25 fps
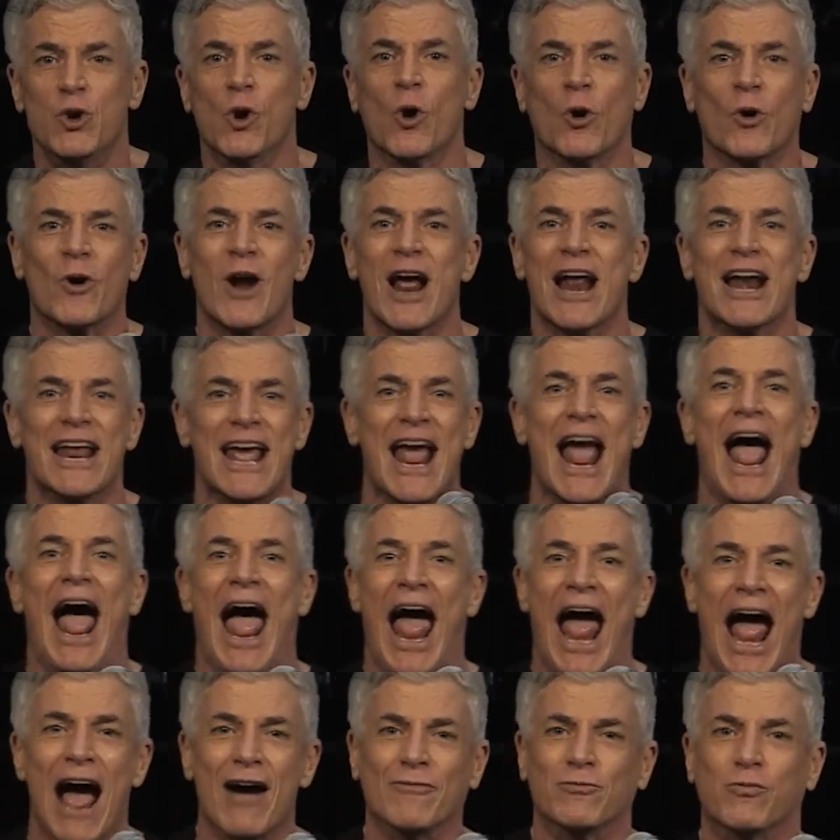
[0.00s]
You already
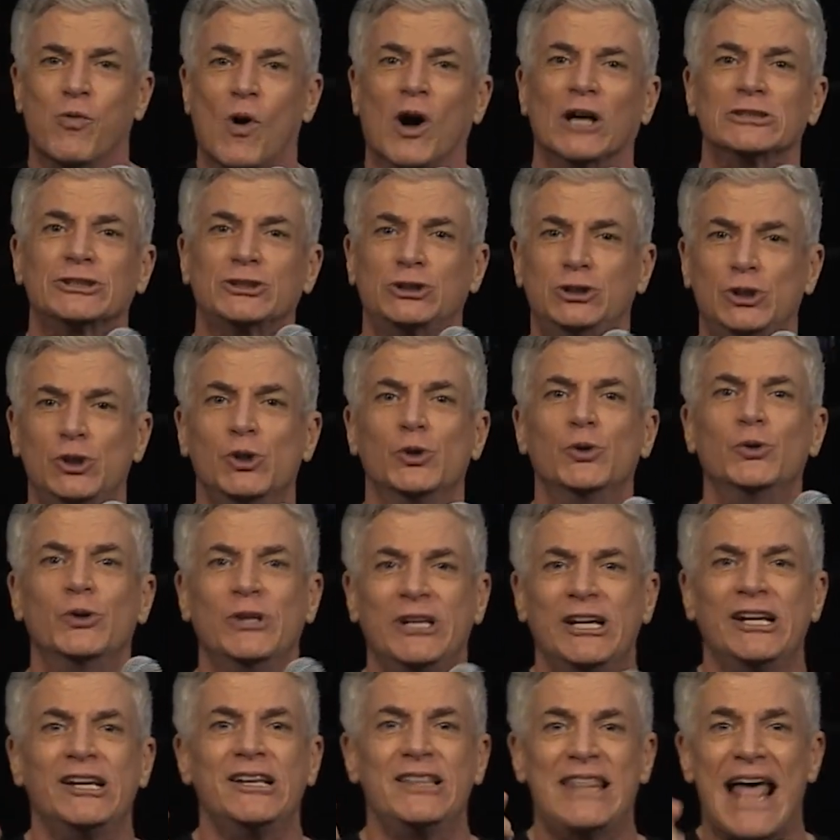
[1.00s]
have what you
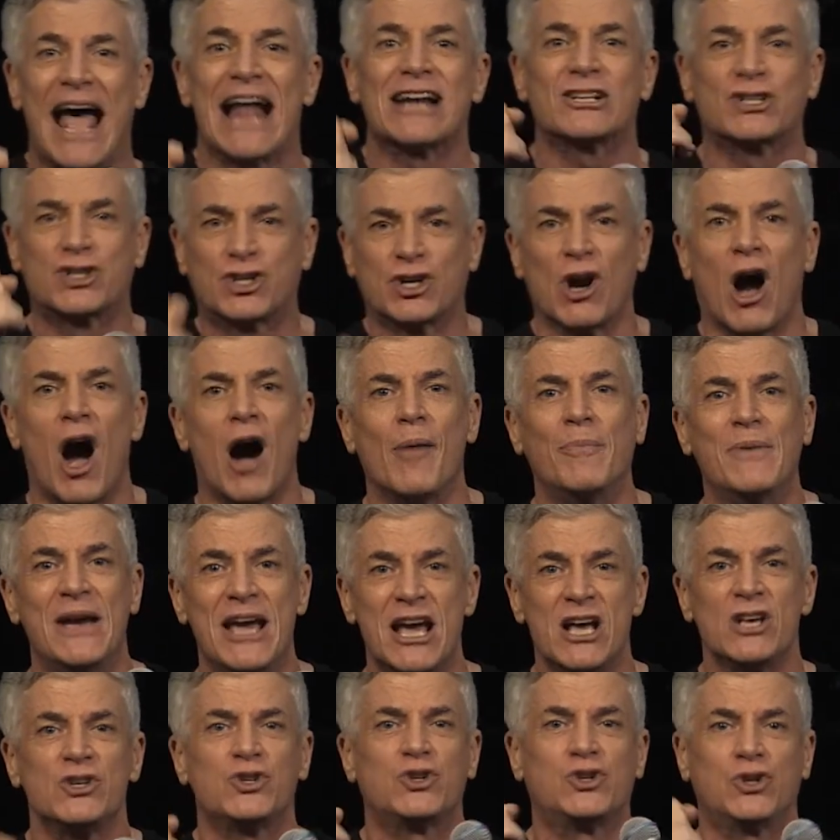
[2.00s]
need. That
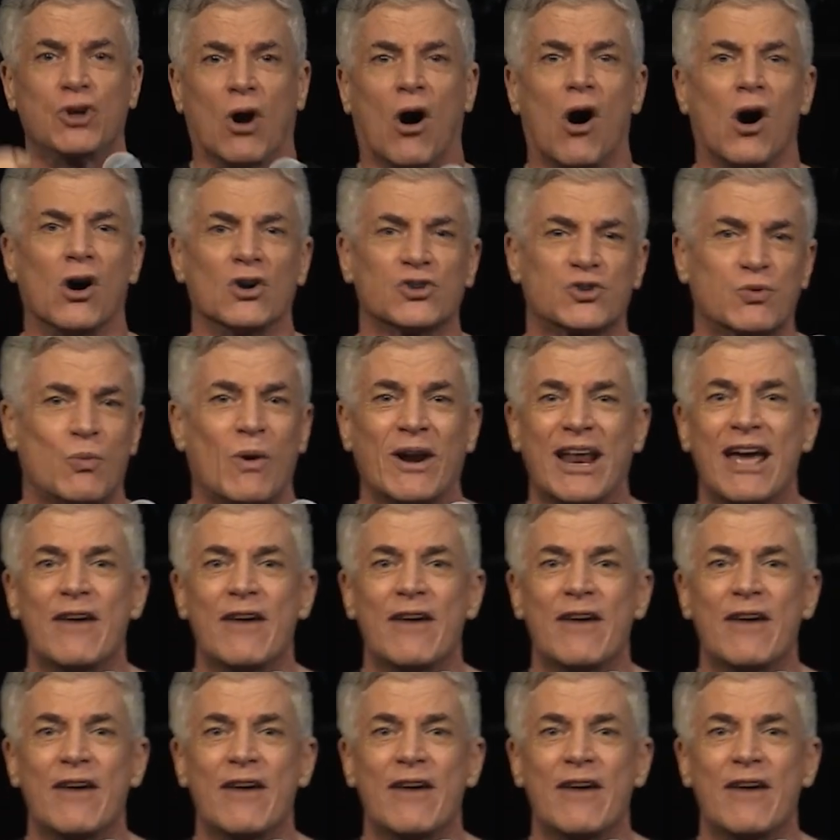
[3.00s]
job is yours.